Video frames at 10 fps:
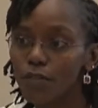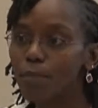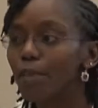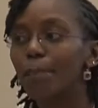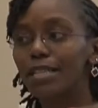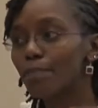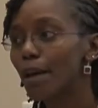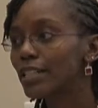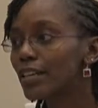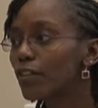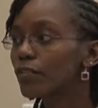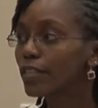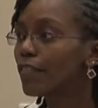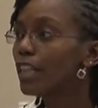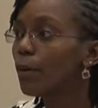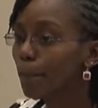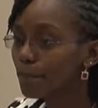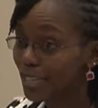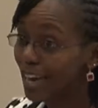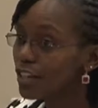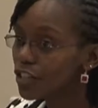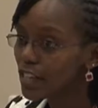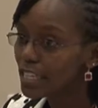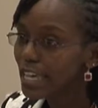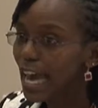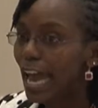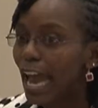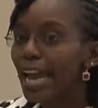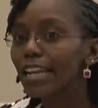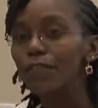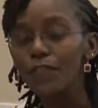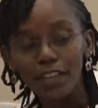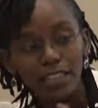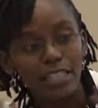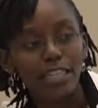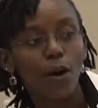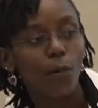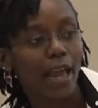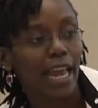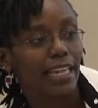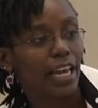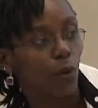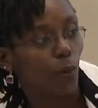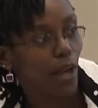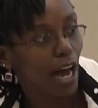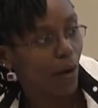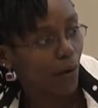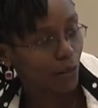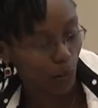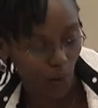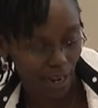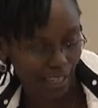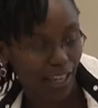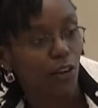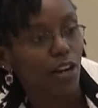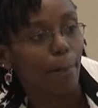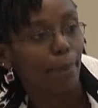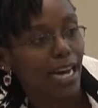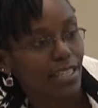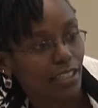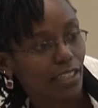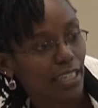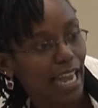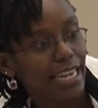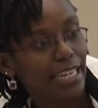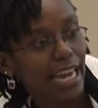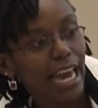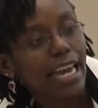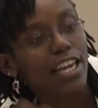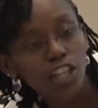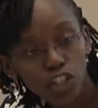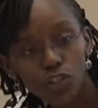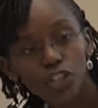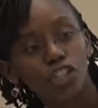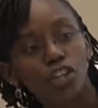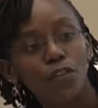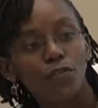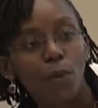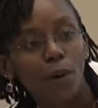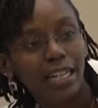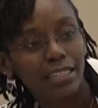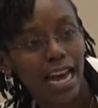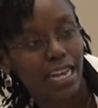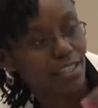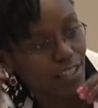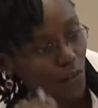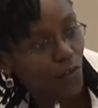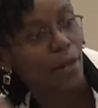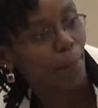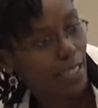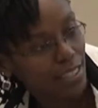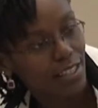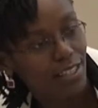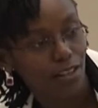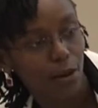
from the perspective of developed countries, And it feels in a way like we are all working on a puzzle, and each region of the world has different pieces to the